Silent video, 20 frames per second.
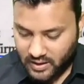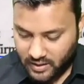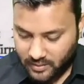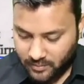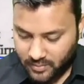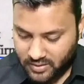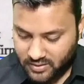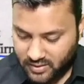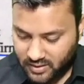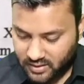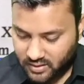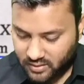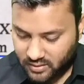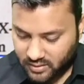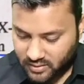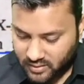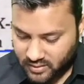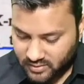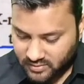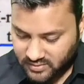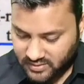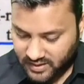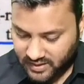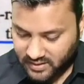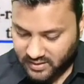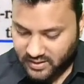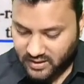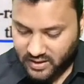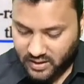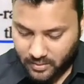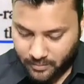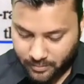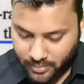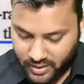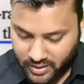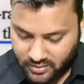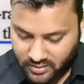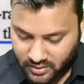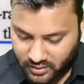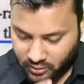Immediate chest
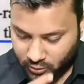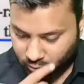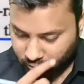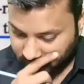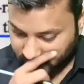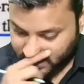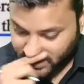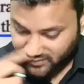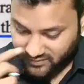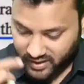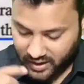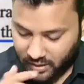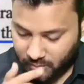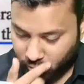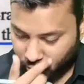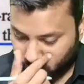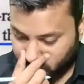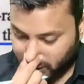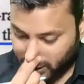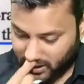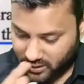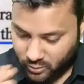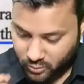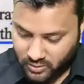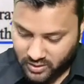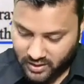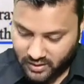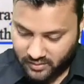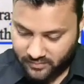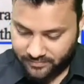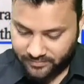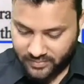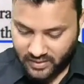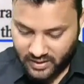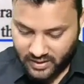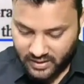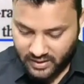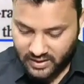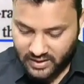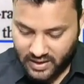decompression using the wide bore cannula
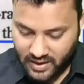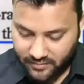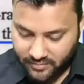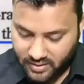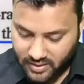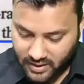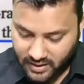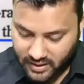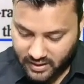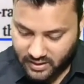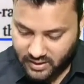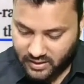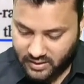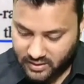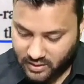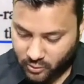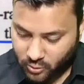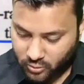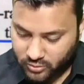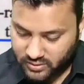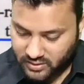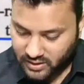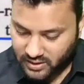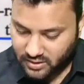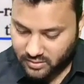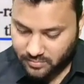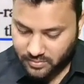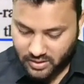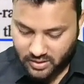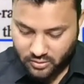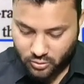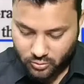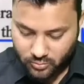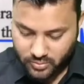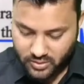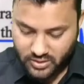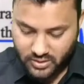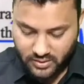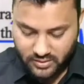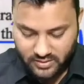in left second intercostal space
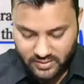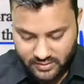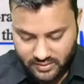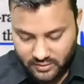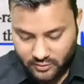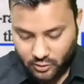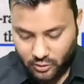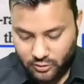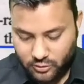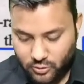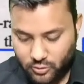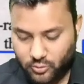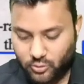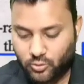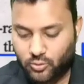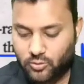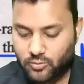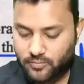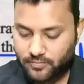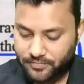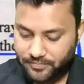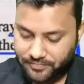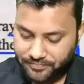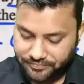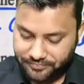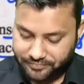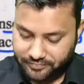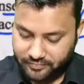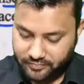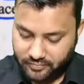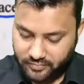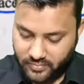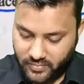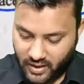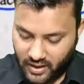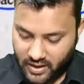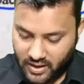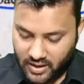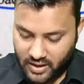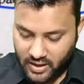should be done, this is also true.
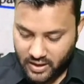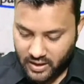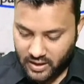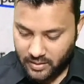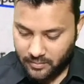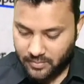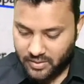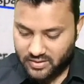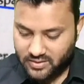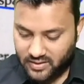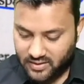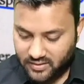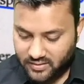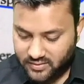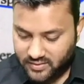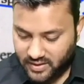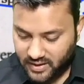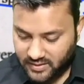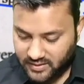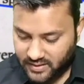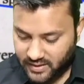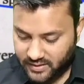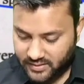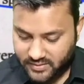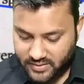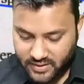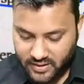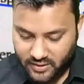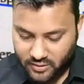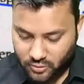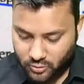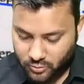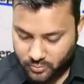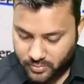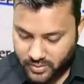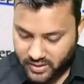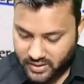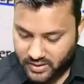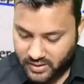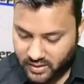Immediate chest x-ray should
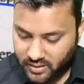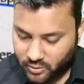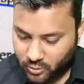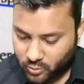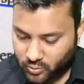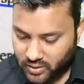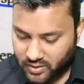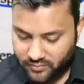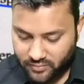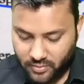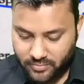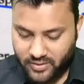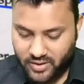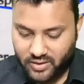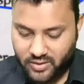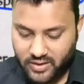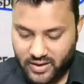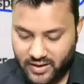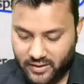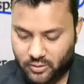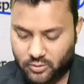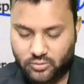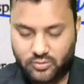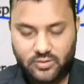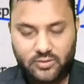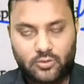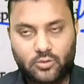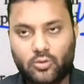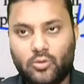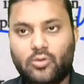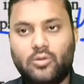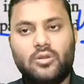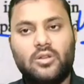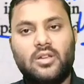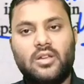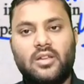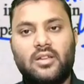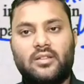be done to confirm the diagnosis. No,